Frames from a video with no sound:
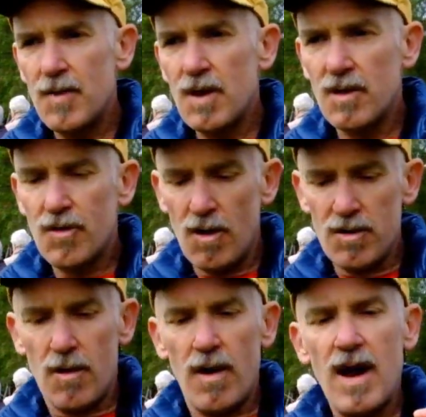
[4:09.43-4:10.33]
You can
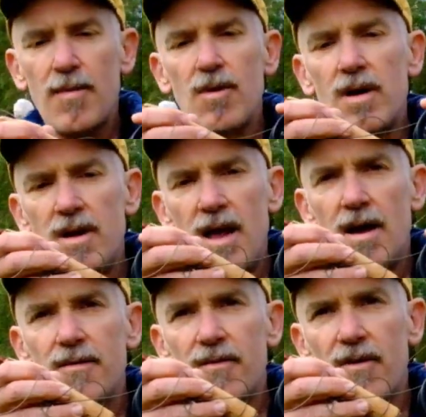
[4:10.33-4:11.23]
turn the rod upside
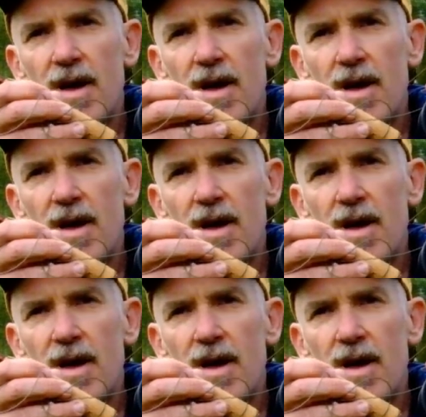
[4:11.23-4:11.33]
down